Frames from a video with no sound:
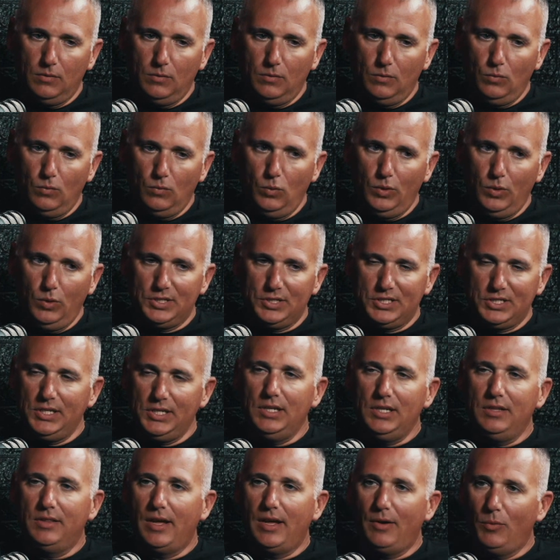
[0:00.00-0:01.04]
will see
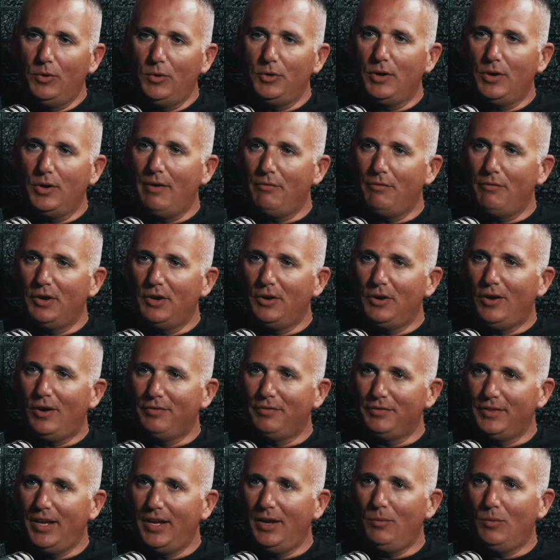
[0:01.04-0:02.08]
that when you're having an off
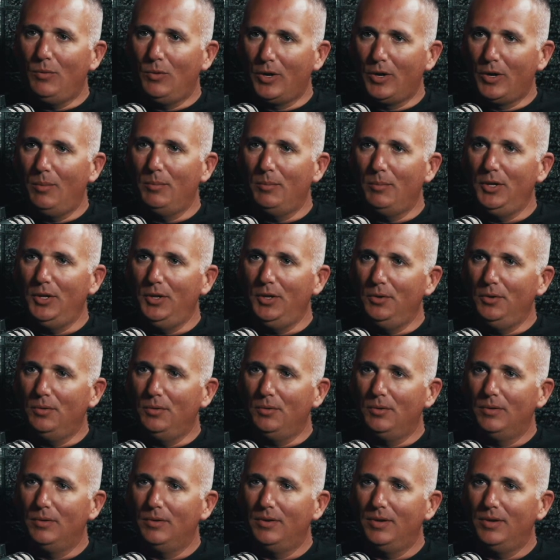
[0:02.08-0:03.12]
day, will come to you
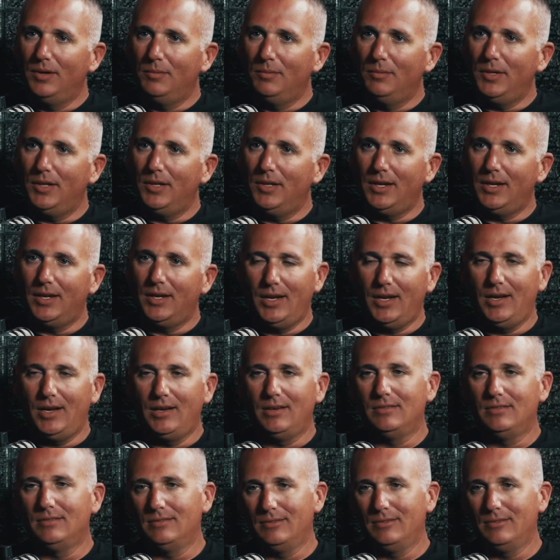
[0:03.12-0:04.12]
and be like, hey,